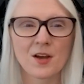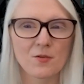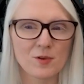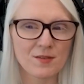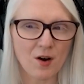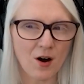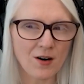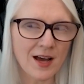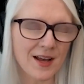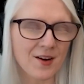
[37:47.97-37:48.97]
We've
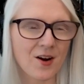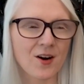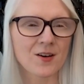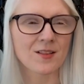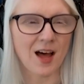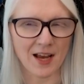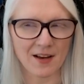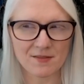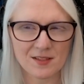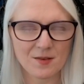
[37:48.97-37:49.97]
all had hard
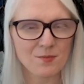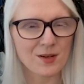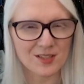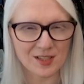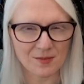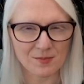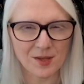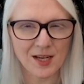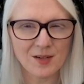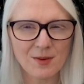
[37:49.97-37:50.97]
lives, but to
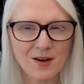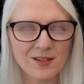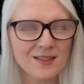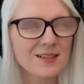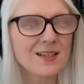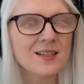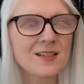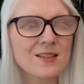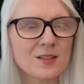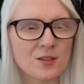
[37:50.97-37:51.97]
complain about it
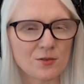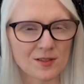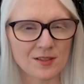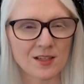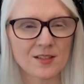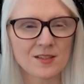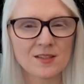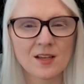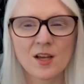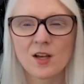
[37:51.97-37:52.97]
is
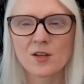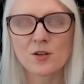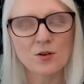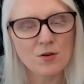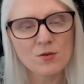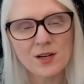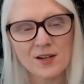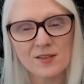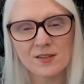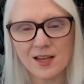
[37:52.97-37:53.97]
useless. You know who
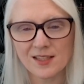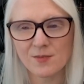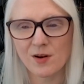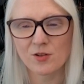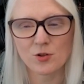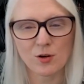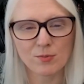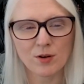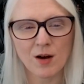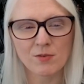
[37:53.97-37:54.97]
cares less about your
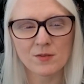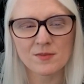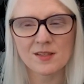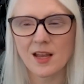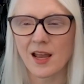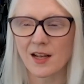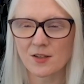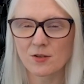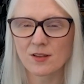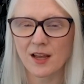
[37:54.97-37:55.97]
problems and
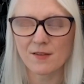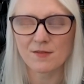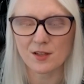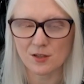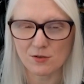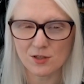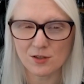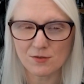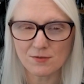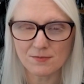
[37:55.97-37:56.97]
your life than you
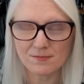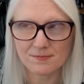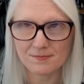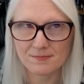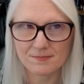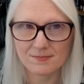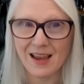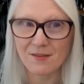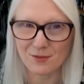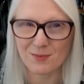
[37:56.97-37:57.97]
do?
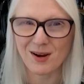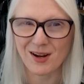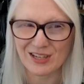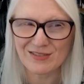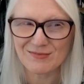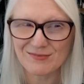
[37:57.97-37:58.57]
Everybody.